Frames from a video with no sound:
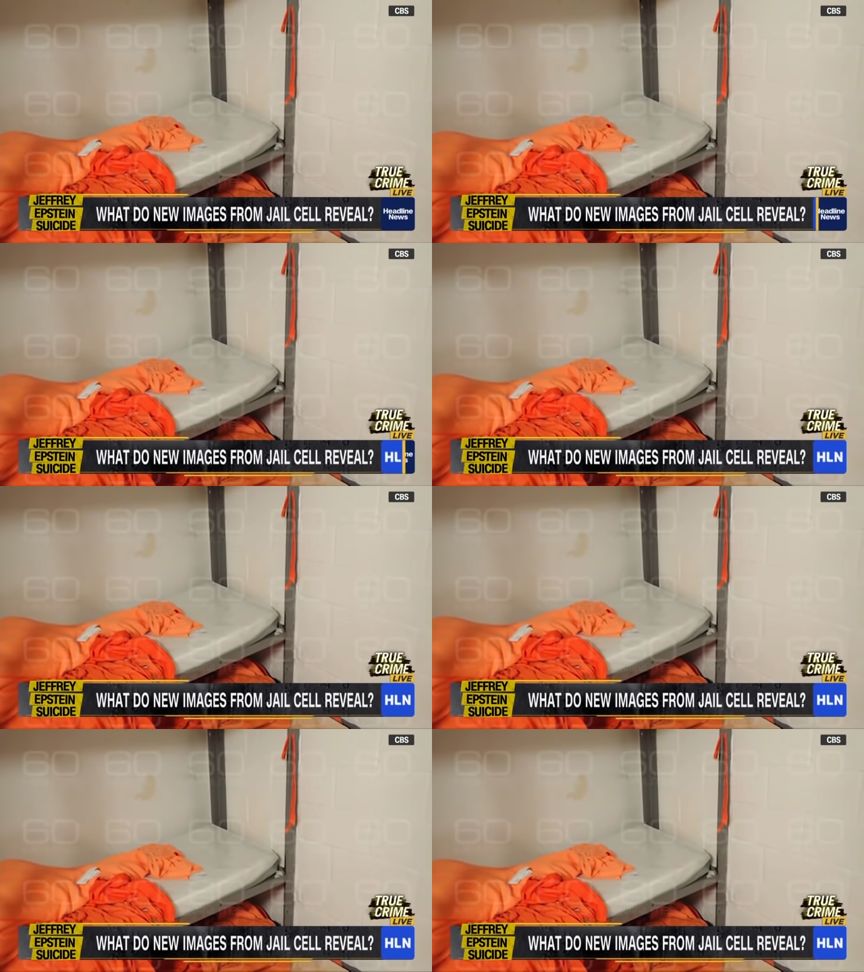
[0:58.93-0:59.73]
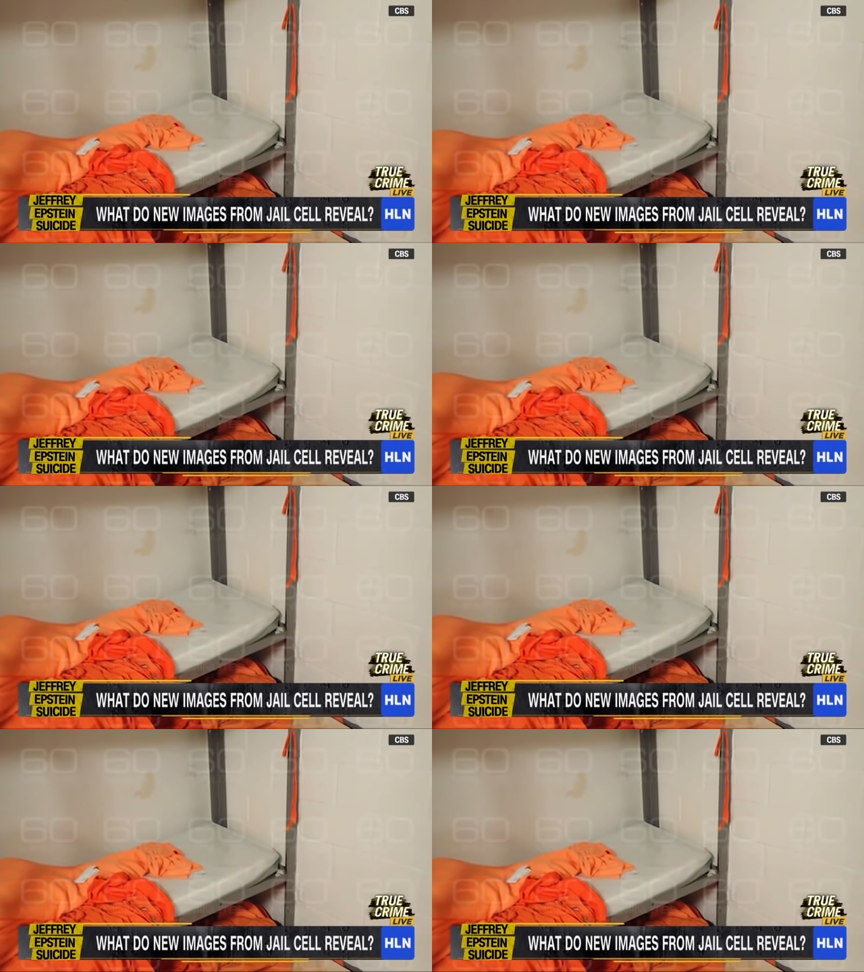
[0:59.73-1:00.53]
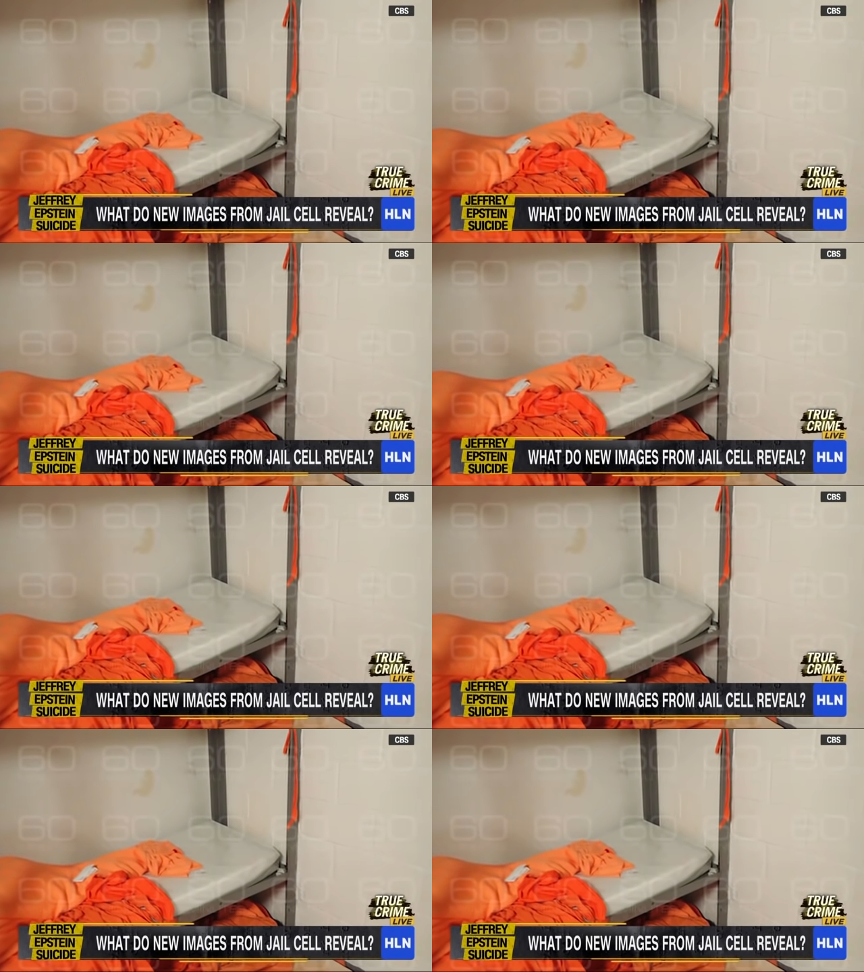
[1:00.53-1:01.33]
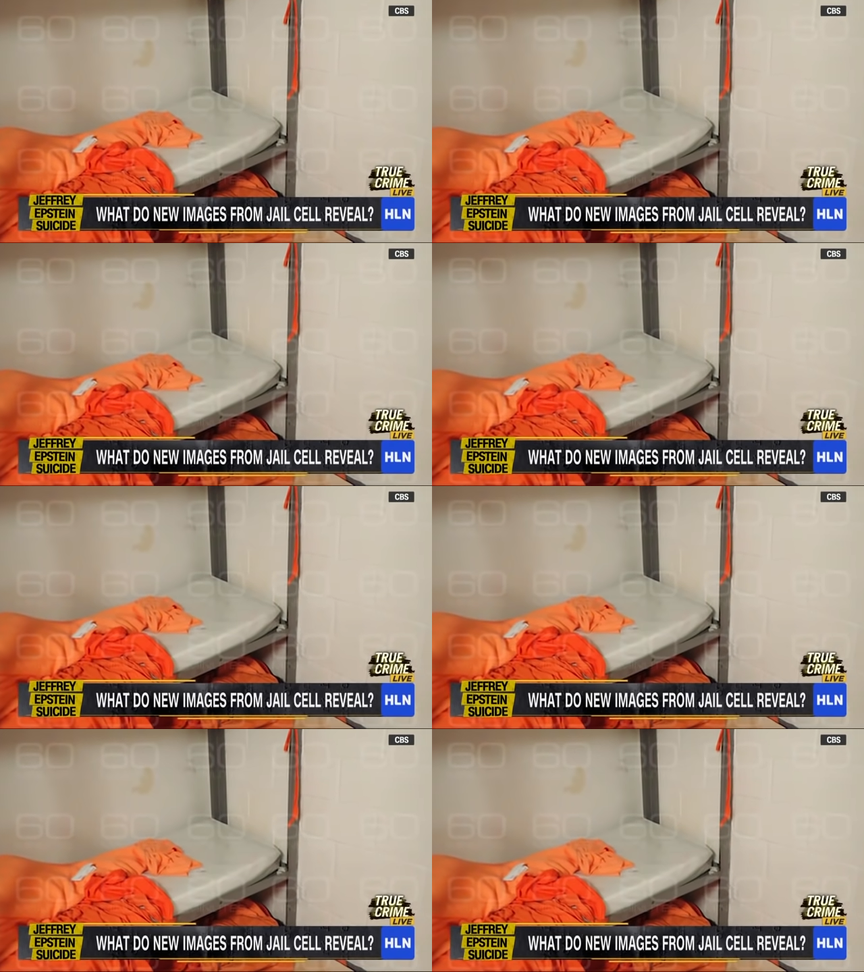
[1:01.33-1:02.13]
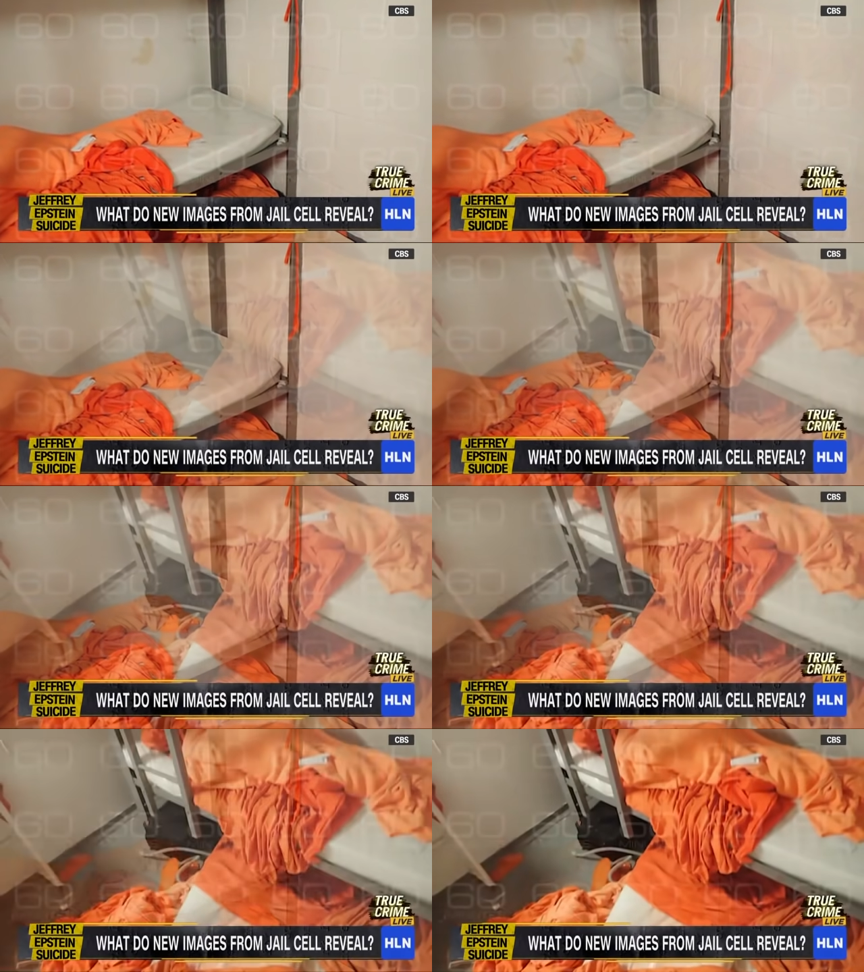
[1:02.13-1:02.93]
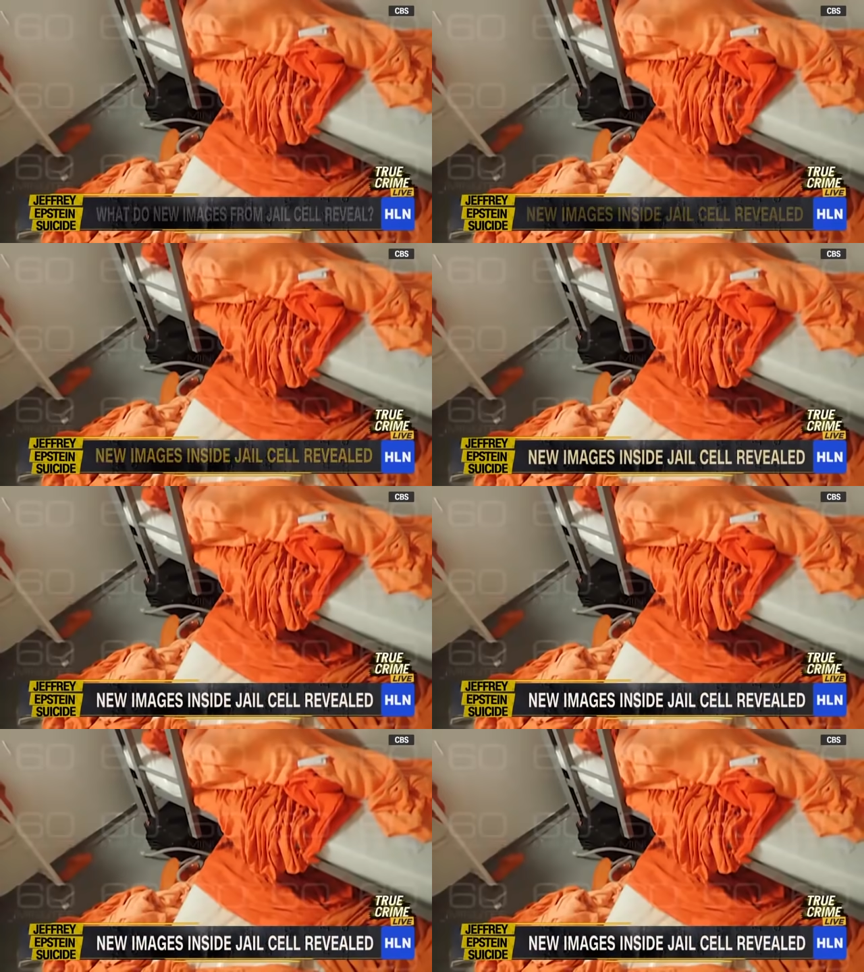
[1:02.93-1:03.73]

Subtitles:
No face is visible, so there are no lips to read.